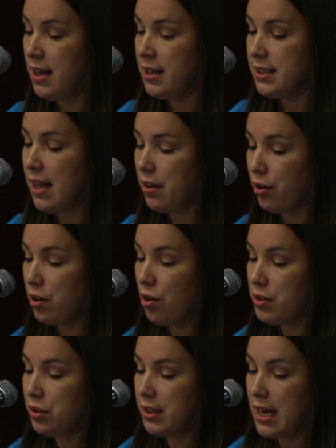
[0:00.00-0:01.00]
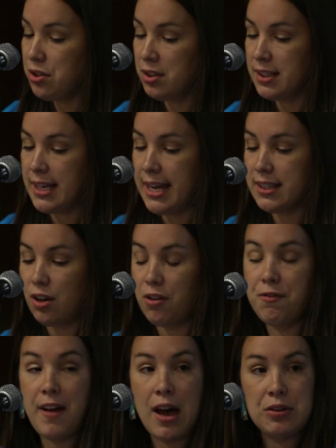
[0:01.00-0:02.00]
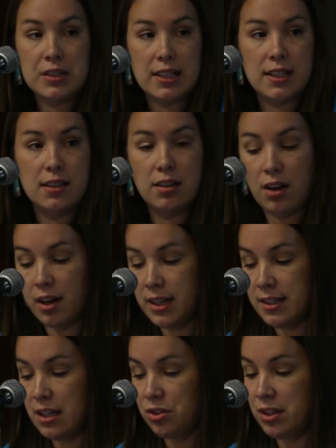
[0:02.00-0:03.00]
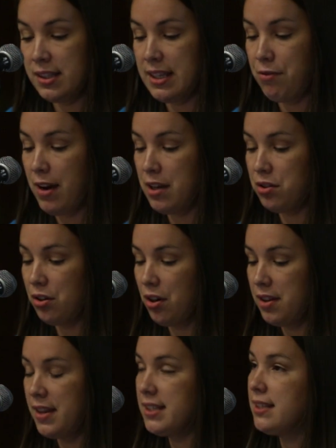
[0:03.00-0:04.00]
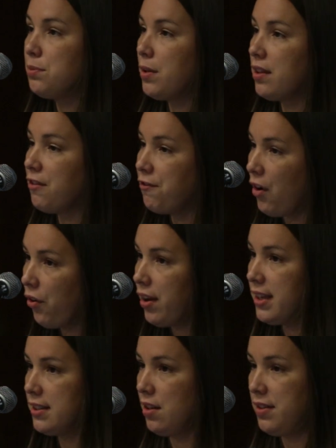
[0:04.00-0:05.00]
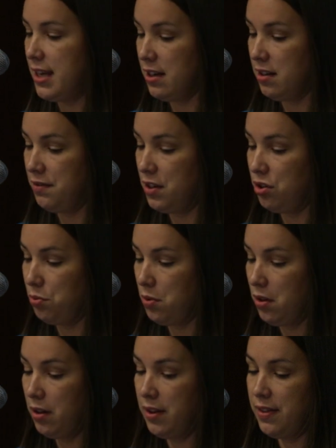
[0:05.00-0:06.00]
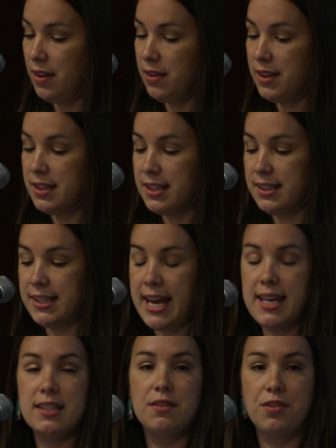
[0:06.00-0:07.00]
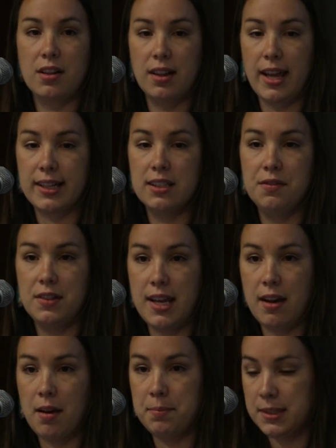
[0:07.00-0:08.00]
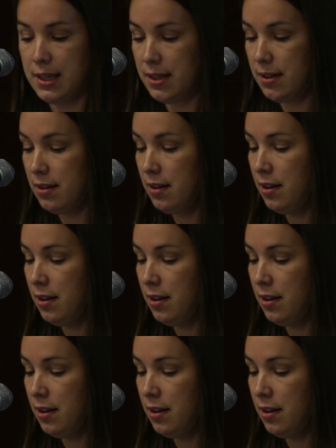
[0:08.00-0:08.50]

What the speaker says: Settler colonial nation states are founded on indigenous erasure, and this is where the focus on the individual, the distaste for collectivity comes in.